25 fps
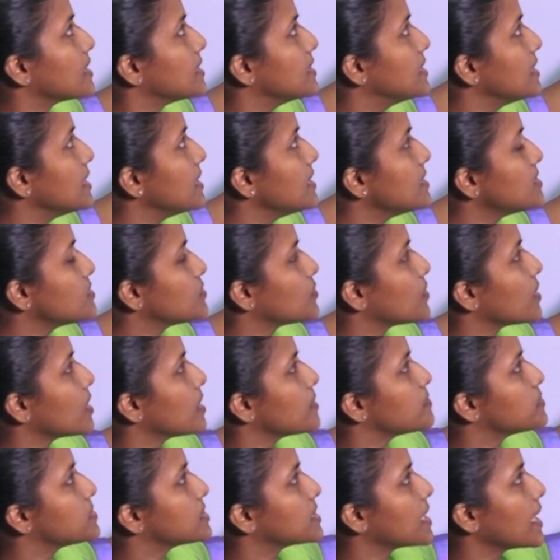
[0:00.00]
These
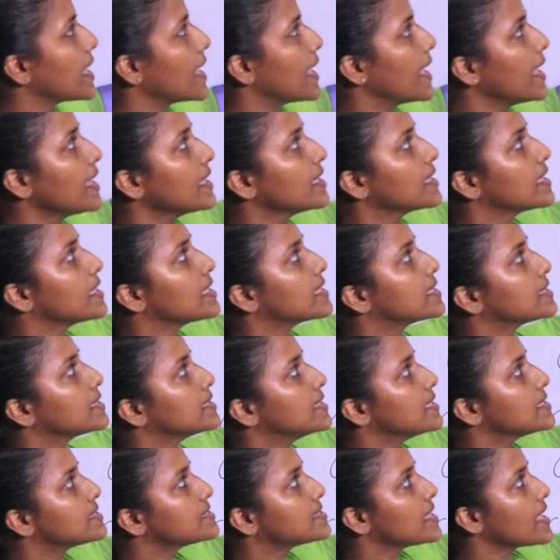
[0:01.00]
verbs take
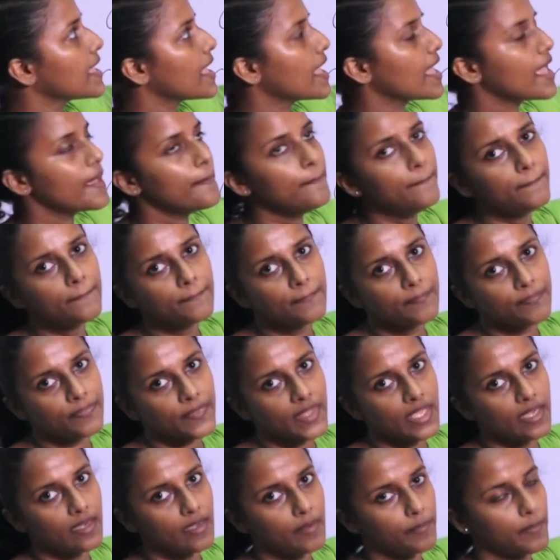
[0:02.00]
the same
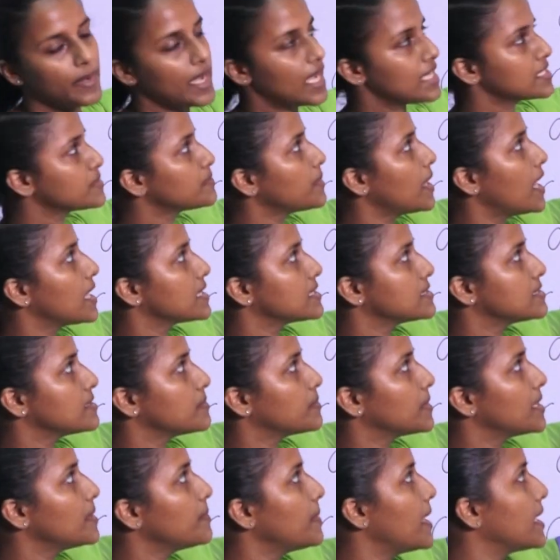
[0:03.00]
past
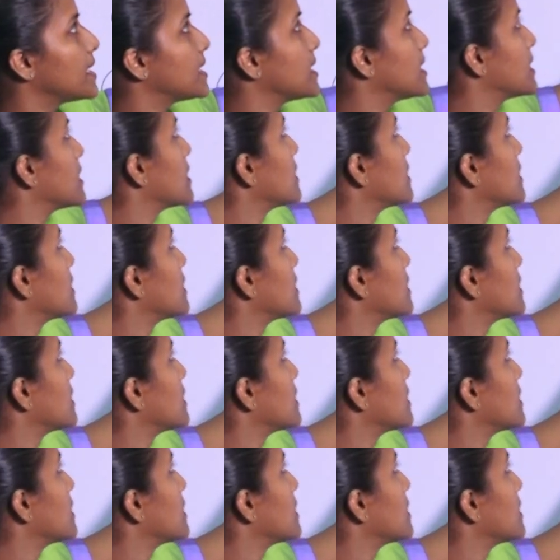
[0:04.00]
participle pattern.